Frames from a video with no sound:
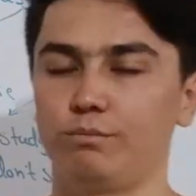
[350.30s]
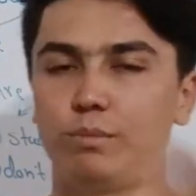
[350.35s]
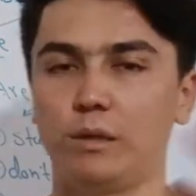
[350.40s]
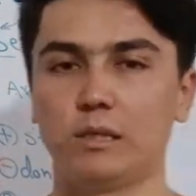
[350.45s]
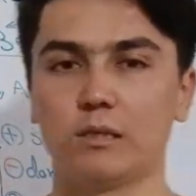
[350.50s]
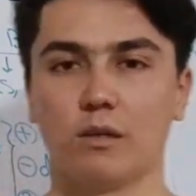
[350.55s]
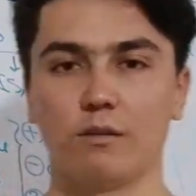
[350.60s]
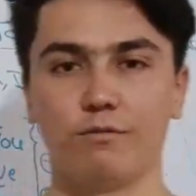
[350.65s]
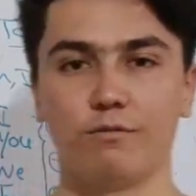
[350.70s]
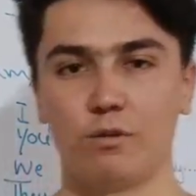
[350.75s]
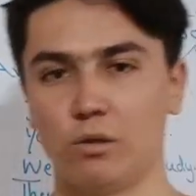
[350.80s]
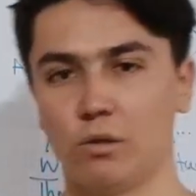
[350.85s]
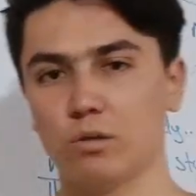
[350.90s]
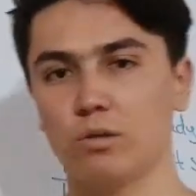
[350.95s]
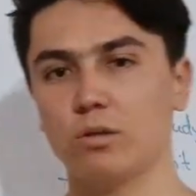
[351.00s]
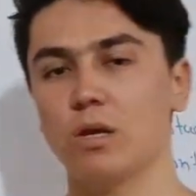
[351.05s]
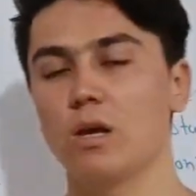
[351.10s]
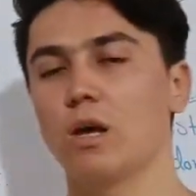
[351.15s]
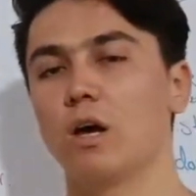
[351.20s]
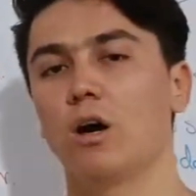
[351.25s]
piece of
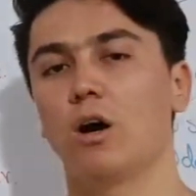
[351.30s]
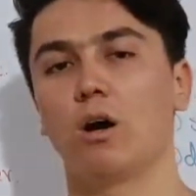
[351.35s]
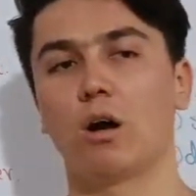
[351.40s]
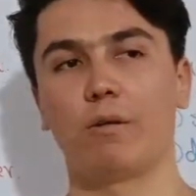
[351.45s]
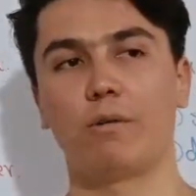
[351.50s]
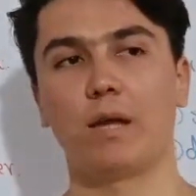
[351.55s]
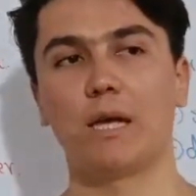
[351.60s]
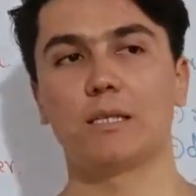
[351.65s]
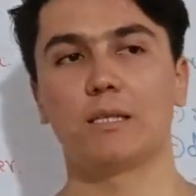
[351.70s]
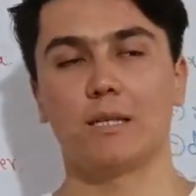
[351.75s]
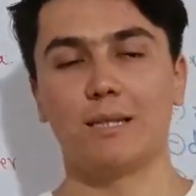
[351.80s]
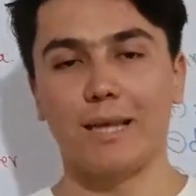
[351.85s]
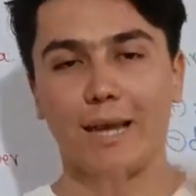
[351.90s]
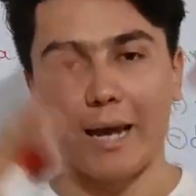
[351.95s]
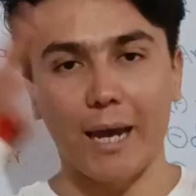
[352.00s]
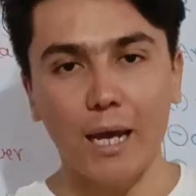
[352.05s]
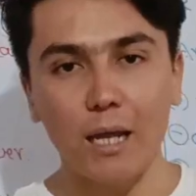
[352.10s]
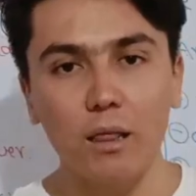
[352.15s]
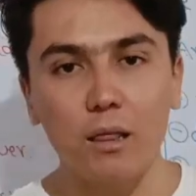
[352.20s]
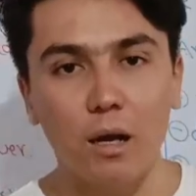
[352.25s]
news, or we can say the
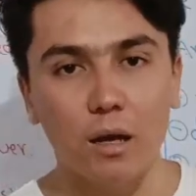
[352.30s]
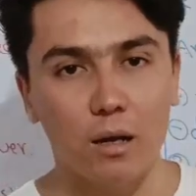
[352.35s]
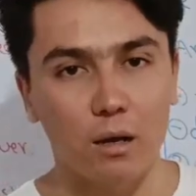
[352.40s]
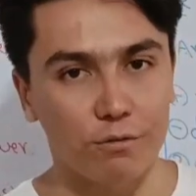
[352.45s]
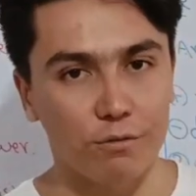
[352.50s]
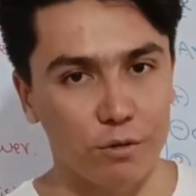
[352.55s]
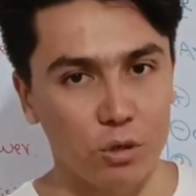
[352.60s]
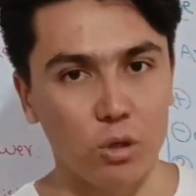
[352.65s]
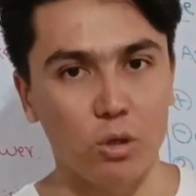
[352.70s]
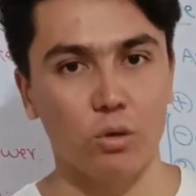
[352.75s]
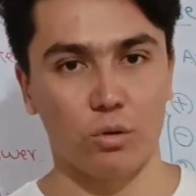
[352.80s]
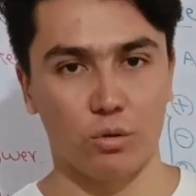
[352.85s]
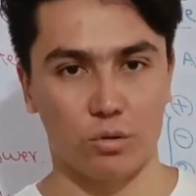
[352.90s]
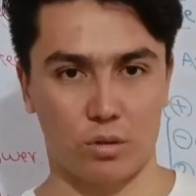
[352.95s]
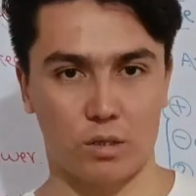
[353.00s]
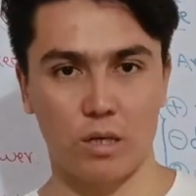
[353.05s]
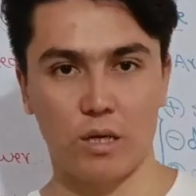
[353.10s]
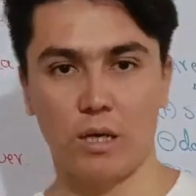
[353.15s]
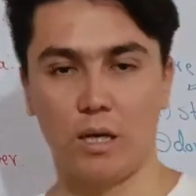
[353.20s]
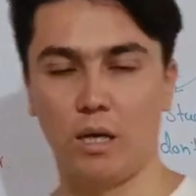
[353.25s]
headline of
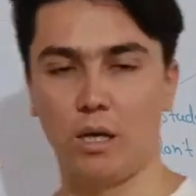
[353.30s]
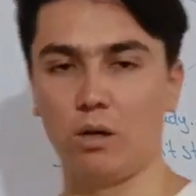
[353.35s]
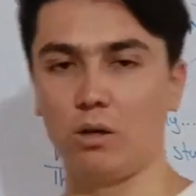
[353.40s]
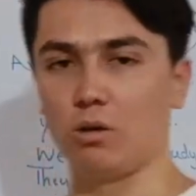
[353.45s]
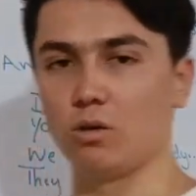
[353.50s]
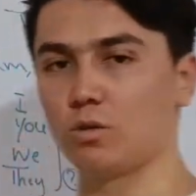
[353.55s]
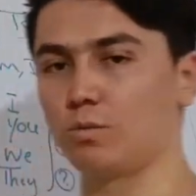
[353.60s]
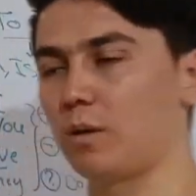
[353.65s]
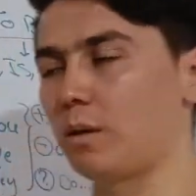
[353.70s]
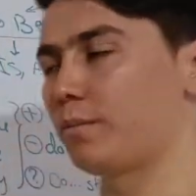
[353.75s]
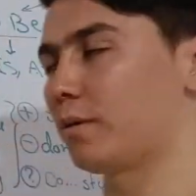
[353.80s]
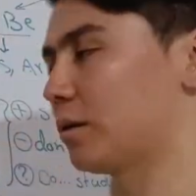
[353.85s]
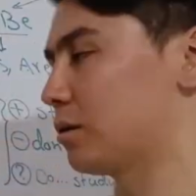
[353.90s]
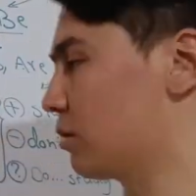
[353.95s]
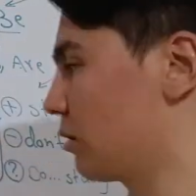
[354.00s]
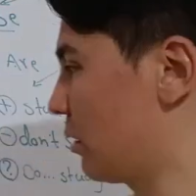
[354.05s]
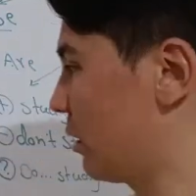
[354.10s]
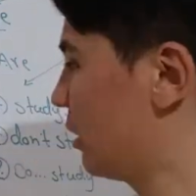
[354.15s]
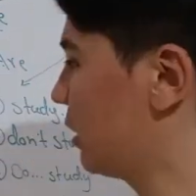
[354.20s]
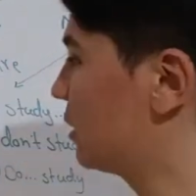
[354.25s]
news in
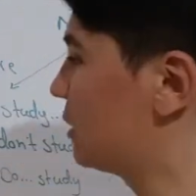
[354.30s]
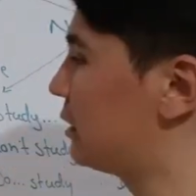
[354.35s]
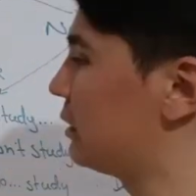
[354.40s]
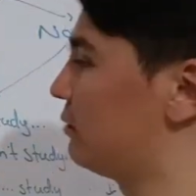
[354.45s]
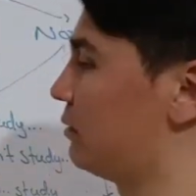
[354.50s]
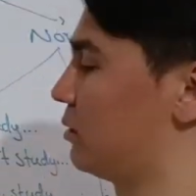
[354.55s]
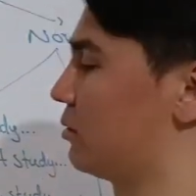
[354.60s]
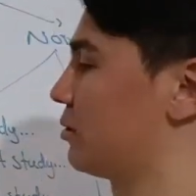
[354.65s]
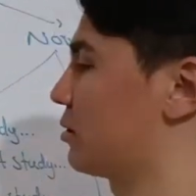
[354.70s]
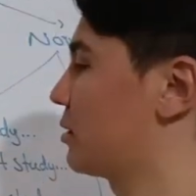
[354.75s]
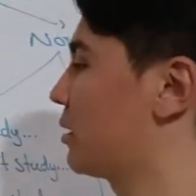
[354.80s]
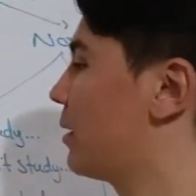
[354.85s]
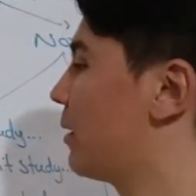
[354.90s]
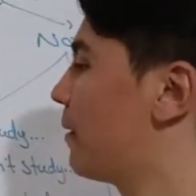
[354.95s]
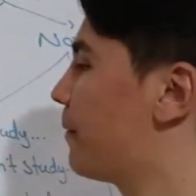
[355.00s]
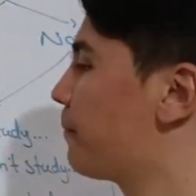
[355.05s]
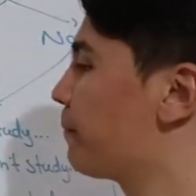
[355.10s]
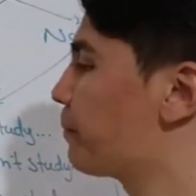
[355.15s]
newspapers or TV news.